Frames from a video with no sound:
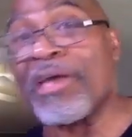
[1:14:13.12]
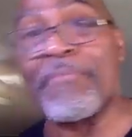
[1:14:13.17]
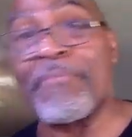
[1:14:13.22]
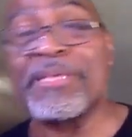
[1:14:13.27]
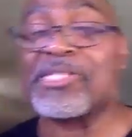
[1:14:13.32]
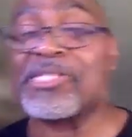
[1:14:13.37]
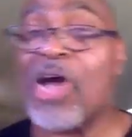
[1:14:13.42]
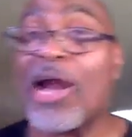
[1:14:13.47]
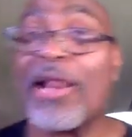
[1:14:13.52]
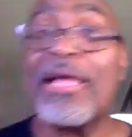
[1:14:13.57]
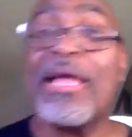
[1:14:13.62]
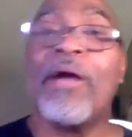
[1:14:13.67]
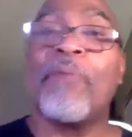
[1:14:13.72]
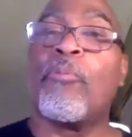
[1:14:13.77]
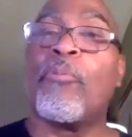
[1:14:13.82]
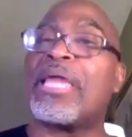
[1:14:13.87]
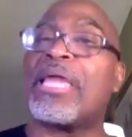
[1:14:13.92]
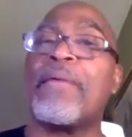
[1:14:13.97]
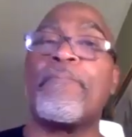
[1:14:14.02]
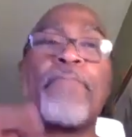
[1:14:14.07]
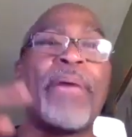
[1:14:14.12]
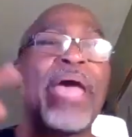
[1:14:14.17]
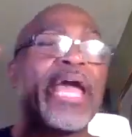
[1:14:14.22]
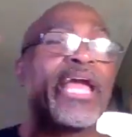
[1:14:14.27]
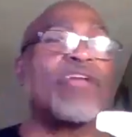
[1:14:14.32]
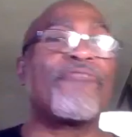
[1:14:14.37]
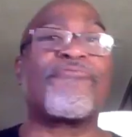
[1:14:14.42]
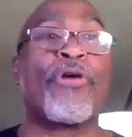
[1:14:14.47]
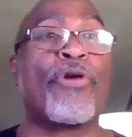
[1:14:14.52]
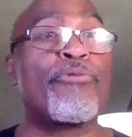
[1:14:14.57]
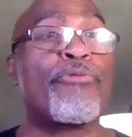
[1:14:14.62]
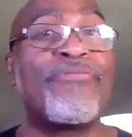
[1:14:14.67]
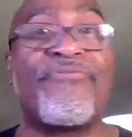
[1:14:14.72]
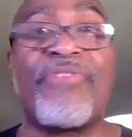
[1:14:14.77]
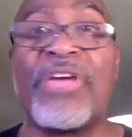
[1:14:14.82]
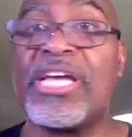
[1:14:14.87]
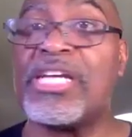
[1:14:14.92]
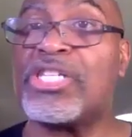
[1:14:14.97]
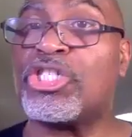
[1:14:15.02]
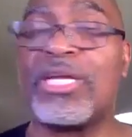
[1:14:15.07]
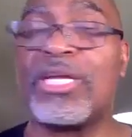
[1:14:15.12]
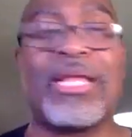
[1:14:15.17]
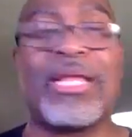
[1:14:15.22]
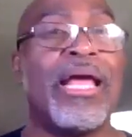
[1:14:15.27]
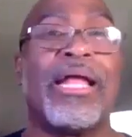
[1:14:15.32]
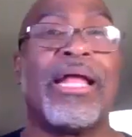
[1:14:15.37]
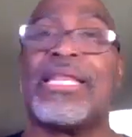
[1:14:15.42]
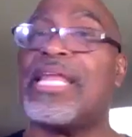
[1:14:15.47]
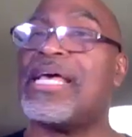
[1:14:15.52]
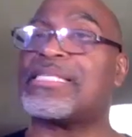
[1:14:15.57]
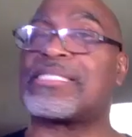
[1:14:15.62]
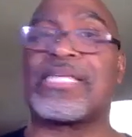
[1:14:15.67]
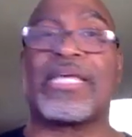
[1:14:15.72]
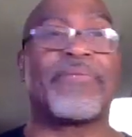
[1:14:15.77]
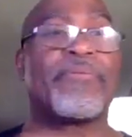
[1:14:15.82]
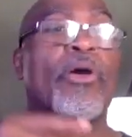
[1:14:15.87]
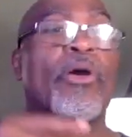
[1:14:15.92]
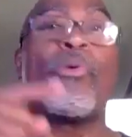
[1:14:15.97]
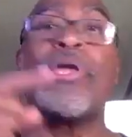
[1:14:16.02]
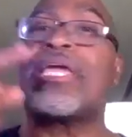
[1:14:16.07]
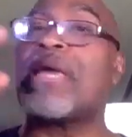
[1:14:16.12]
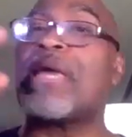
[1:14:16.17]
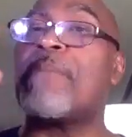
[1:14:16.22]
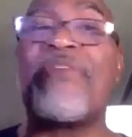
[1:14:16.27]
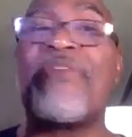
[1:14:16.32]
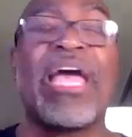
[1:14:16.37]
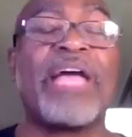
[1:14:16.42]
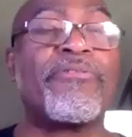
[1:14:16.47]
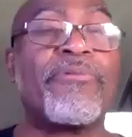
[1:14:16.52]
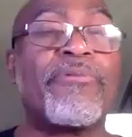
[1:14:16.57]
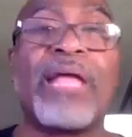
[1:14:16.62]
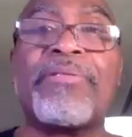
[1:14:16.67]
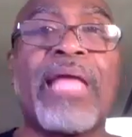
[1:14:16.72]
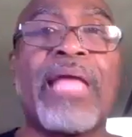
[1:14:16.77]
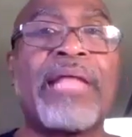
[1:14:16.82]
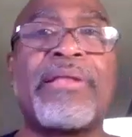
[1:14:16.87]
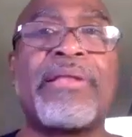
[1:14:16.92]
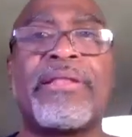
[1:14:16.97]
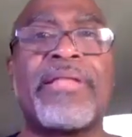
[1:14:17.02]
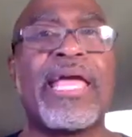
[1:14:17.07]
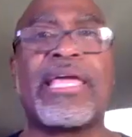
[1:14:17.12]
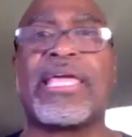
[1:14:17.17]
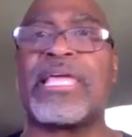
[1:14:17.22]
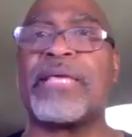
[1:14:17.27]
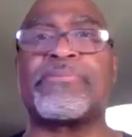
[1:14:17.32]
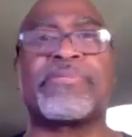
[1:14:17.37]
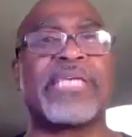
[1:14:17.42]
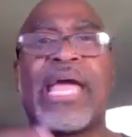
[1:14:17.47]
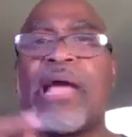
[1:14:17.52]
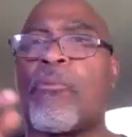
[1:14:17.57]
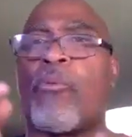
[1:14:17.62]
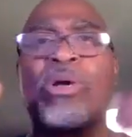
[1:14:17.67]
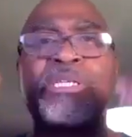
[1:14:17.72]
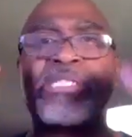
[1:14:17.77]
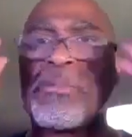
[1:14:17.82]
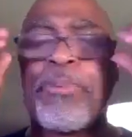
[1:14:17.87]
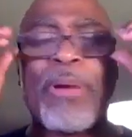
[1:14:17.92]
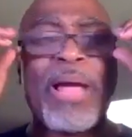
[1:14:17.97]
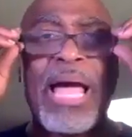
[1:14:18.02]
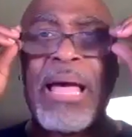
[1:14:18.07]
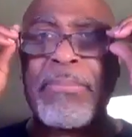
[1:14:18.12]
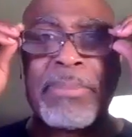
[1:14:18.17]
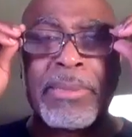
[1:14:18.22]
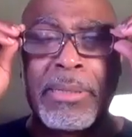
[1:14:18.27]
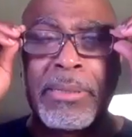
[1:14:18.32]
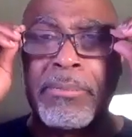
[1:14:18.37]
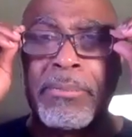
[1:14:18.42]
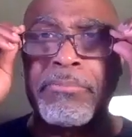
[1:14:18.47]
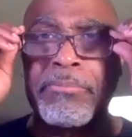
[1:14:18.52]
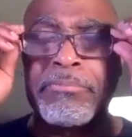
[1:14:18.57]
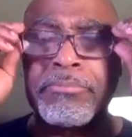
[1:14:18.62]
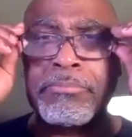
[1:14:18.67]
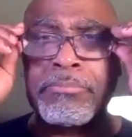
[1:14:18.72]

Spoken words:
get me started. We keep begging for revision. Listen, we keep begging, and they keep saying, what's the problem?